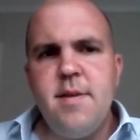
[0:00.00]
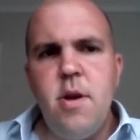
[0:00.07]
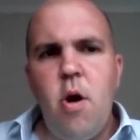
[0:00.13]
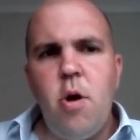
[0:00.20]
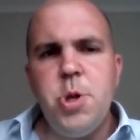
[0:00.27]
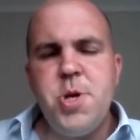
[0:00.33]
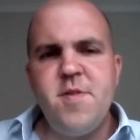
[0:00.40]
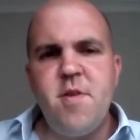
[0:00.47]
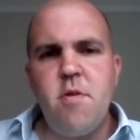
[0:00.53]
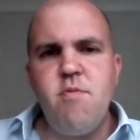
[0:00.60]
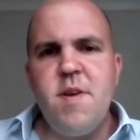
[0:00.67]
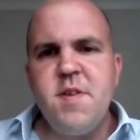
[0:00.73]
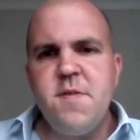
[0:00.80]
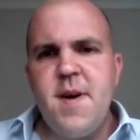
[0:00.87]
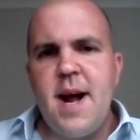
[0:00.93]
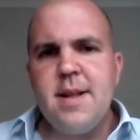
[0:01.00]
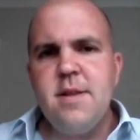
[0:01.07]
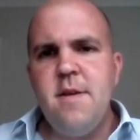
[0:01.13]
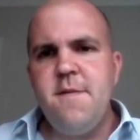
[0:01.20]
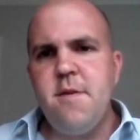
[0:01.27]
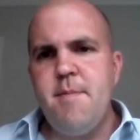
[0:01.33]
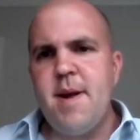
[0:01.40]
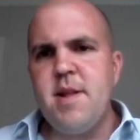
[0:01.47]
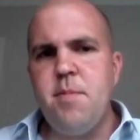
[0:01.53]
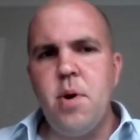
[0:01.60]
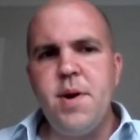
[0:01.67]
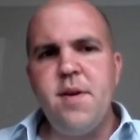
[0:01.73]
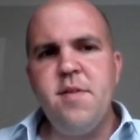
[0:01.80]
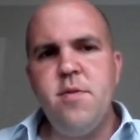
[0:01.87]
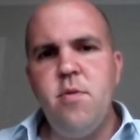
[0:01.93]
It's not just a risk factor for
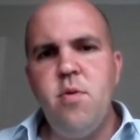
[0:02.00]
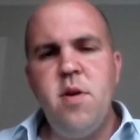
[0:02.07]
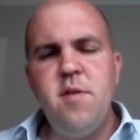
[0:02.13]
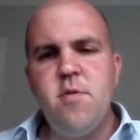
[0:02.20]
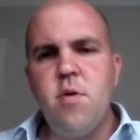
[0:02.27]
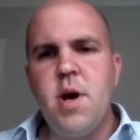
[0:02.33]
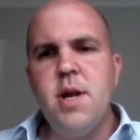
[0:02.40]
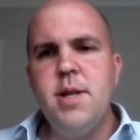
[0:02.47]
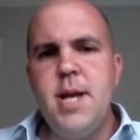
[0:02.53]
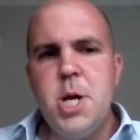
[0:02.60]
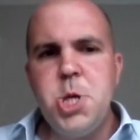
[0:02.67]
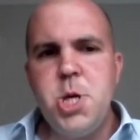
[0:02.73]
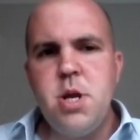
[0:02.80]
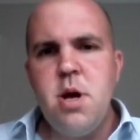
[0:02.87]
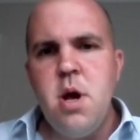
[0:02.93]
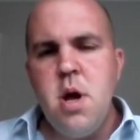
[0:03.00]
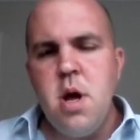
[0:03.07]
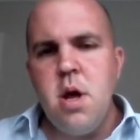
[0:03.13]
metabolic disorders or a condition.